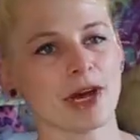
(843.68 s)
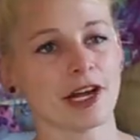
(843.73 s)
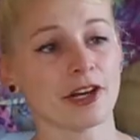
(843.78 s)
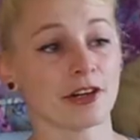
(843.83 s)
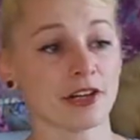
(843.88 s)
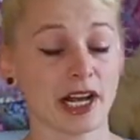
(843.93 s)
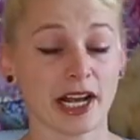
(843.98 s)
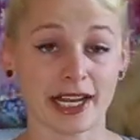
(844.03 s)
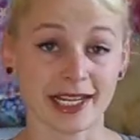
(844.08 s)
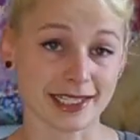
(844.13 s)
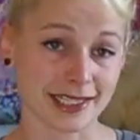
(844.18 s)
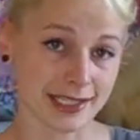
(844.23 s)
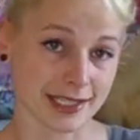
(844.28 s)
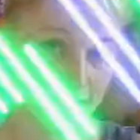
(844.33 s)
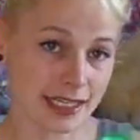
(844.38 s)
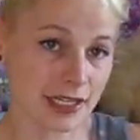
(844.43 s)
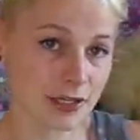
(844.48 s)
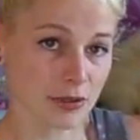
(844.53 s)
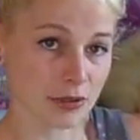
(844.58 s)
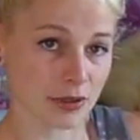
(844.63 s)
pattern I had
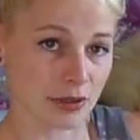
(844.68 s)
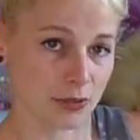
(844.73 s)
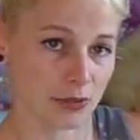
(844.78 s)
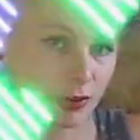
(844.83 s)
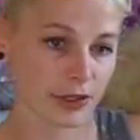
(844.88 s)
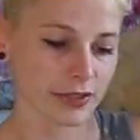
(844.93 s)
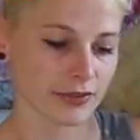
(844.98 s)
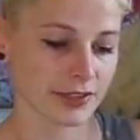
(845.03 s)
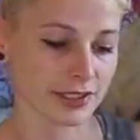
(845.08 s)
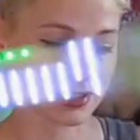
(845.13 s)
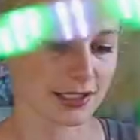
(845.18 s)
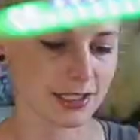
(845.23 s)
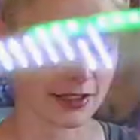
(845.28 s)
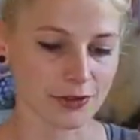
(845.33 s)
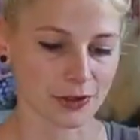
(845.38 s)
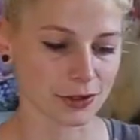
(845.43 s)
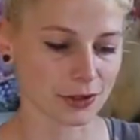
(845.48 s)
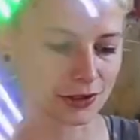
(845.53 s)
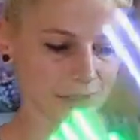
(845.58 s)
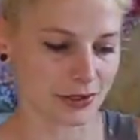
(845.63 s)
seen on previous
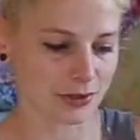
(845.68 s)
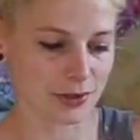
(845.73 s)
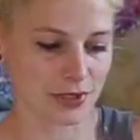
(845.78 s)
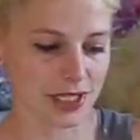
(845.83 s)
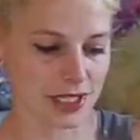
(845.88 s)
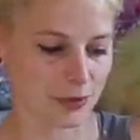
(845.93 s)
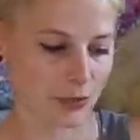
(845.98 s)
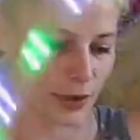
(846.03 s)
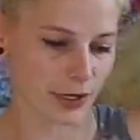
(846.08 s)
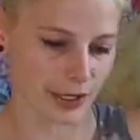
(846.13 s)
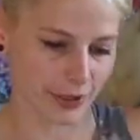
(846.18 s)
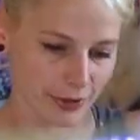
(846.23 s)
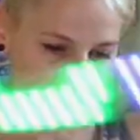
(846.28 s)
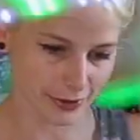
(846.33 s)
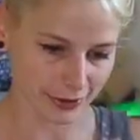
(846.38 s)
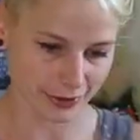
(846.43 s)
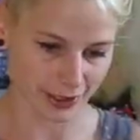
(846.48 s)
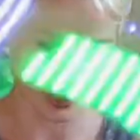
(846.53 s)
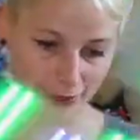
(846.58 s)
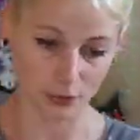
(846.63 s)
Evokes. I was like,
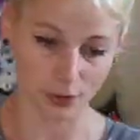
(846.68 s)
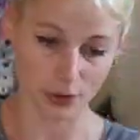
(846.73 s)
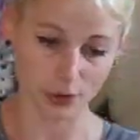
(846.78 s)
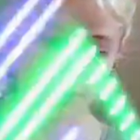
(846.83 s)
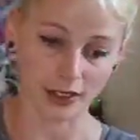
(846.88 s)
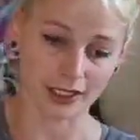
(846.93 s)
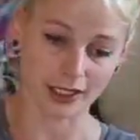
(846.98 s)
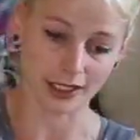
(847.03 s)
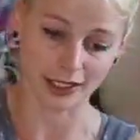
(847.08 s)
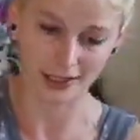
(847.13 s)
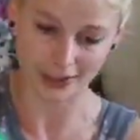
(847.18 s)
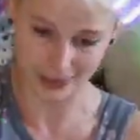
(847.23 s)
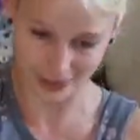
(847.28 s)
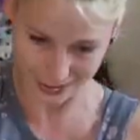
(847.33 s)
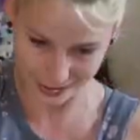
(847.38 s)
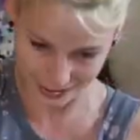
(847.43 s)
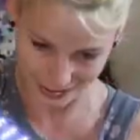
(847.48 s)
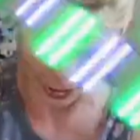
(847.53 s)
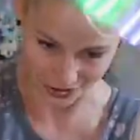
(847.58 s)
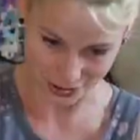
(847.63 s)
wow, they really
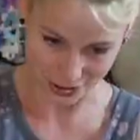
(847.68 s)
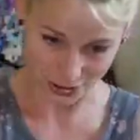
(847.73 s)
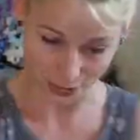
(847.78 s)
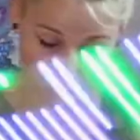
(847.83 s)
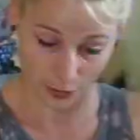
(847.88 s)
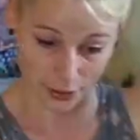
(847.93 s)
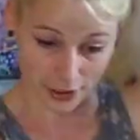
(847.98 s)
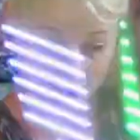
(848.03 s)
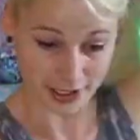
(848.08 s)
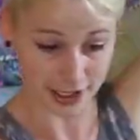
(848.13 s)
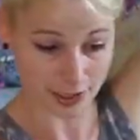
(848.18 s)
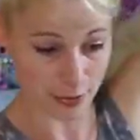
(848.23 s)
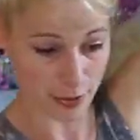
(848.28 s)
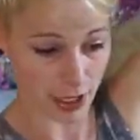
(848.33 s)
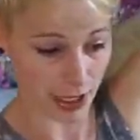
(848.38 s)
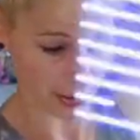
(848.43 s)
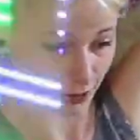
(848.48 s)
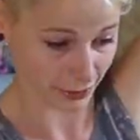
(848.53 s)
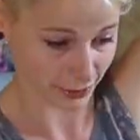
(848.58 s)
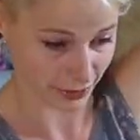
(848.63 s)
got some crazy
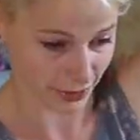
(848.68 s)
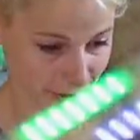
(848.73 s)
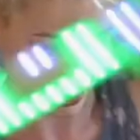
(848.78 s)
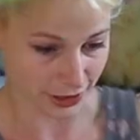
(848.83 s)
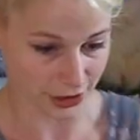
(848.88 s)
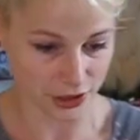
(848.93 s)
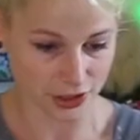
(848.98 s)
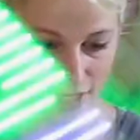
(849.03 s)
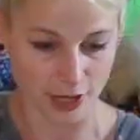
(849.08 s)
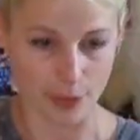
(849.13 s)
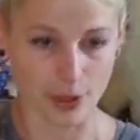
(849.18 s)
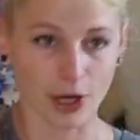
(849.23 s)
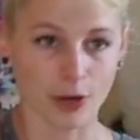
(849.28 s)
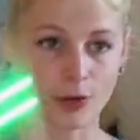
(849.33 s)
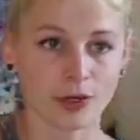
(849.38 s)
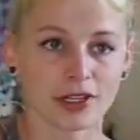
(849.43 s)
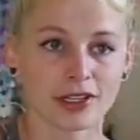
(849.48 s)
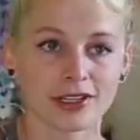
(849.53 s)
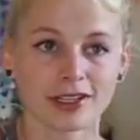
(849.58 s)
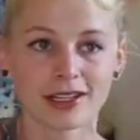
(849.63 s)
patterns they just came out
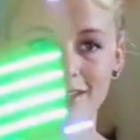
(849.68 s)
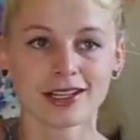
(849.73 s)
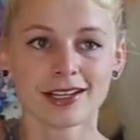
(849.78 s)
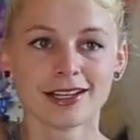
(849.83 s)
with.